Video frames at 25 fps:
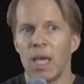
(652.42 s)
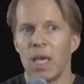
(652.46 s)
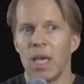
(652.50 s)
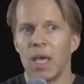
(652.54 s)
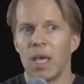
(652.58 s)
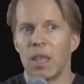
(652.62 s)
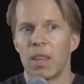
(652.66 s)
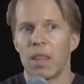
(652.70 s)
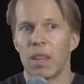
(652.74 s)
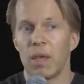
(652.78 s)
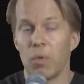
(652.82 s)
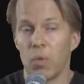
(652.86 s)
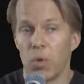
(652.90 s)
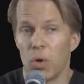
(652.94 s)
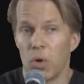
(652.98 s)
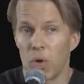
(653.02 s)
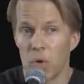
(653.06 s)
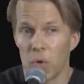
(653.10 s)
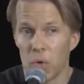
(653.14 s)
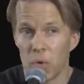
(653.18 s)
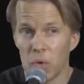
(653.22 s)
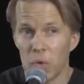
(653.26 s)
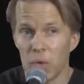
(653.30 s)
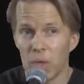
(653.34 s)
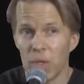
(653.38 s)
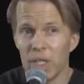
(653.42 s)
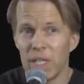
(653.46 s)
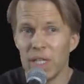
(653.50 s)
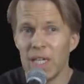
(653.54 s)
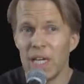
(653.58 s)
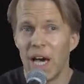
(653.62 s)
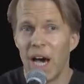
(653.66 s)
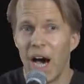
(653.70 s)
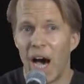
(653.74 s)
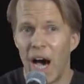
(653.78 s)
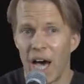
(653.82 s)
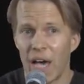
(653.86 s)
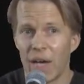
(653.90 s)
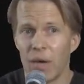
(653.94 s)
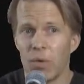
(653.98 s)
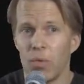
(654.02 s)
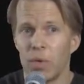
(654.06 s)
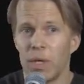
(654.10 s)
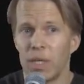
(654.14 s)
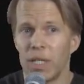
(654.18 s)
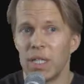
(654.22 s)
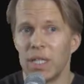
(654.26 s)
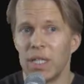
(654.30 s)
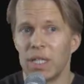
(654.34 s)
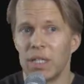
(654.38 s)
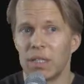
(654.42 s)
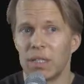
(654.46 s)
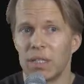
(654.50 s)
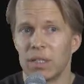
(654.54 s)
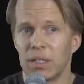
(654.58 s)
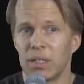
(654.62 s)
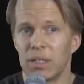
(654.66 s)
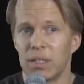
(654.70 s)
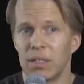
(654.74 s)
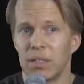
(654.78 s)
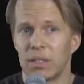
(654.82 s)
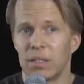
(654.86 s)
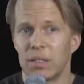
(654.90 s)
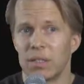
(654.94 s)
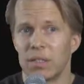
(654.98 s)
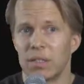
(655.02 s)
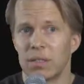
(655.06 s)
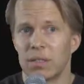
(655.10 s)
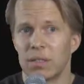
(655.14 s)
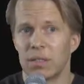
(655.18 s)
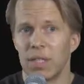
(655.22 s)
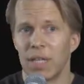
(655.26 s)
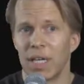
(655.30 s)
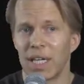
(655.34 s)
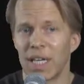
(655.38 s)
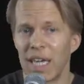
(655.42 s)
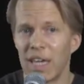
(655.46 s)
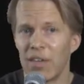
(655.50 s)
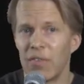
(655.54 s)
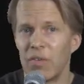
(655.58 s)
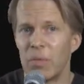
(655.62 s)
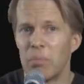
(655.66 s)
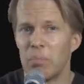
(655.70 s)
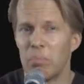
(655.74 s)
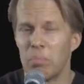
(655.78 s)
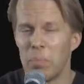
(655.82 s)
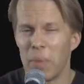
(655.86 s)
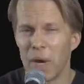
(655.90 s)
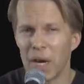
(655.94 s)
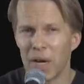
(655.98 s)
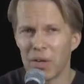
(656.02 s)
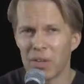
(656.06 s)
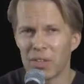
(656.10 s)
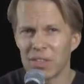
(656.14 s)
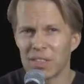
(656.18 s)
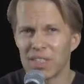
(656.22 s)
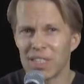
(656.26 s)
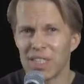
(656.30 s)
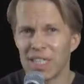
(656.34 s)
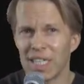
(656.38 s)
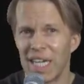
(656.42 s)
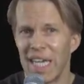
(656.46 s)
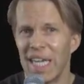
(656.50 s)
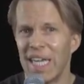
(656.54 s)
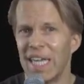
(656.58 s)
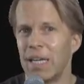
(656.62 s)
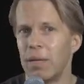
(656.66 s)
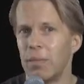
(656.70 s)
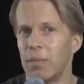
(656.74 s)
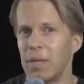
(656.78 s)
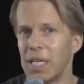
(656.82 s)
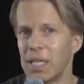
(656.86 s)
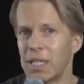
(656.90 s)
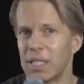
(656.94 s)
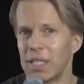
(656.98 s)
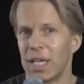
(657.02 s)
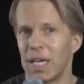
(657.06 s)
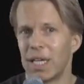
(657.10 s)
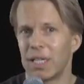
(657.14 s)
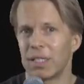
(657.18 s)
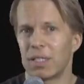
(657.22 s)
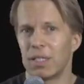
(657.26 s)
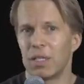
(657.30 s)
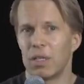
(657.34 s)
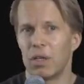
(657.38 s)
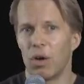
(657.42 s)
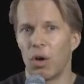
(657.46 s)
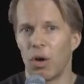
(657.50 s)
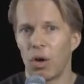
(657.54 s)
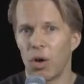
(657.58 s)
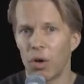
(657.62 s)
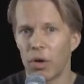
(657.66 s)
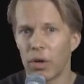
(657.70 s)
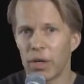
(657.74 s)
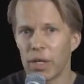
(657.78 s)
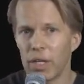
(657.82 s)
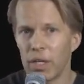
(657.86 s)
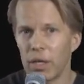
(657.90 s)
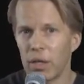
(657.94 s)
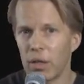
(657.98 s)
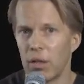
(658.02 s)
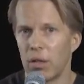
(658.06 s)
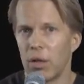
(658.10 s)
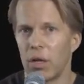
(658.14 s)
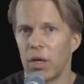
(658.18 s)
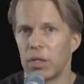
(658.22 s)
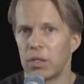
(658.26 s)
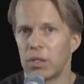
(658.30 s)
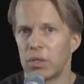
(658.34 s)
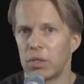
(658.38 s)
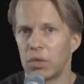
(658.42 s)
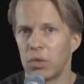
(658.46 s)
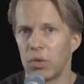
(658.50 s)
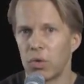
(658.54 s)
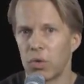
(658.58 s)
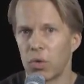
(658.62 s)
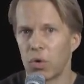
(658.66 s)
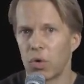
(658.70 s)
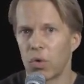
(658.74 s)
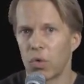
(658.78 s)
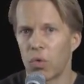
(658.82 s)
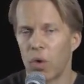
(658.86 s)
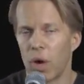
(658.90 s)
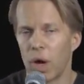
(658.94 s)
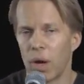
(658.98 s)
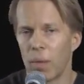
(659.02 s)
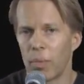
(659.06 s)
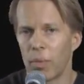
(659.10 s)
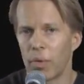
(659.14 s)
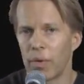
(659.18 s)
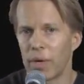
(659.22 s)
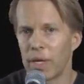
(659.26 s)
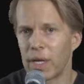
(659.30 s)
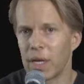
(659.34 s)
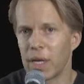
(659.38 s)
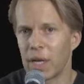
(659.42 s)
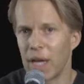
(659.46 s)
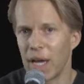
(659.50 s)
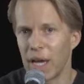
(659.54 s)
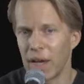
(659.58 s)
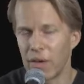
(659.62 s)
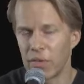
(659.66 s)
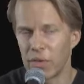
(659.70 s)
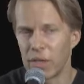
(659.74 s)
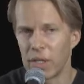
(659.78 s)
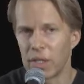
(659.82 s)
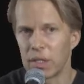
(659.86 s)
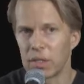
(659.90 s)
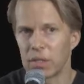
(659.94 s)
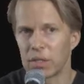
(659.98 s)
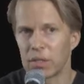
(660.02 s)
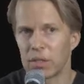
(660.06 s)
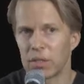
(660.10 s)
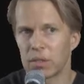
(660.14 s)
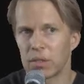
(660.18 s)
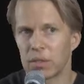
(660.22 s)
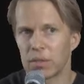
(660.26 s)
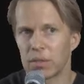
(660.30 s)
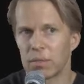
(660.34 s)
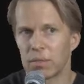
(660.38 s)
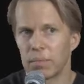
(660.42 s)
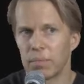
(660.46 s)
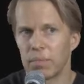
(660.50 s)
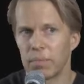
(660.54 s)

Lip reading: They were early eyewitnesses that gave embarrassing enemy-attested archaeological corroborated evidence.